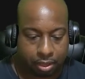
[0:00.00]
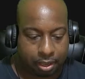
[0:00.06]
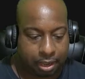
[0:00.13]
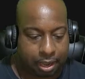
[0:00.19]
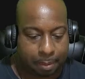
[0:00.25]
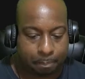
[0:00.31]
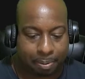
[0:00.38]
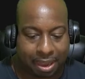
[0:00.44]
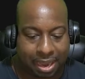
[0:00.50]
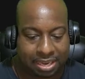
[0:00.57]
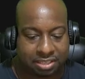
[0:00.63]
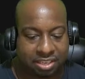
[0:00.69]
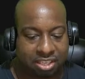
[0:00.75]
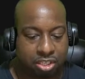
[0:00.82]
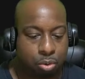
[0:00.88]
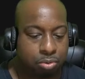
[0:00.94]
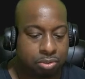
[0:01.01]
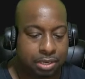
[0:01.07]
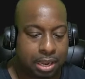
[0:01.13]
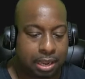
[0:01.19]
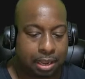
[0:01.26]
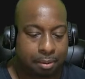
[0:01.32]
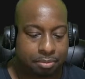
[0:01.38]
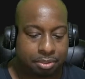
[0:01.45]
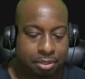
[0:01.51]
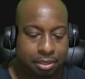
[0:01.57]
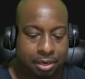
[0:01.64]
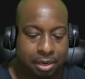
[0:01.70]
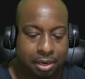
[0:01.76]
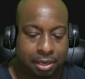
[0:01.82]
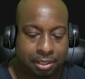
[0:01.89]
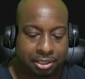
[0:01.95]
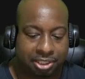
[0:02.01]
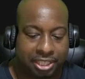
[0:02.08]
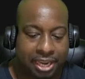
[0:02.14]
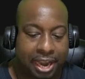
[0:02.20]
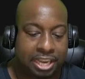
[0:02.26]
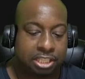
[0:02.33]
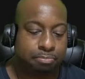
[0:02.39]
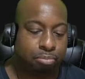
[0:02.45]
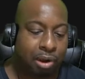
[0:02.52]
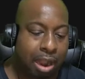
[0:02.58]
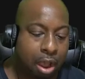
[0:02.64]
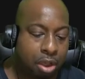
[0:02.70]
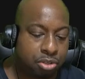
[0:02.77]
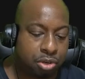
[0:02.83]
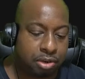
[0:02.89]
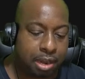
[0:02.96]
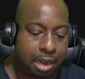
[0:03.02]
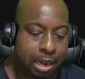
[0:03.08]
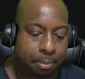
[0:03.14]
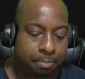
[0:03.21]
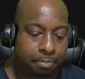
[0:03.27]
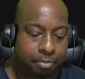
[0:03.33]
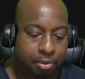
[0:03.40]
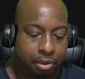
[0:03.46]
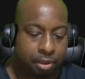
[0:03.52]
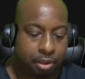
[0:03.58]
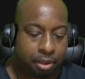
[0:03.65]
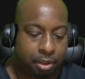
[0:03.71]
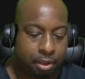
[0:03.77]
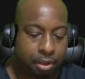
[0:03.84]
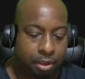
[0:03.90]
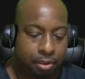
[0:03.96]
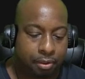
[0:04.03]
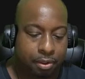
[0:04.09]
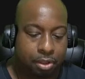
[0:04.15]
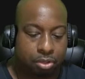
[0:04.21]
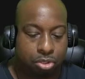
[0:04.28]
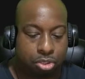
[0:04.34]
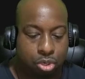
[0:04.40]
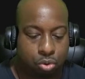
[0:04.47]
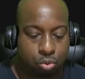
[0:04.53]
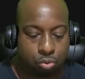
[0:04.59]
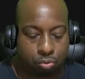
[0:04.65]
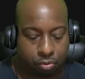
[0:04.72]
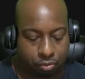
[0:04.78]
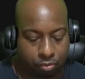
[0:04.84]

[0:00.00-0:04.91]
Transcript: and paste it 2 times. Change browser name to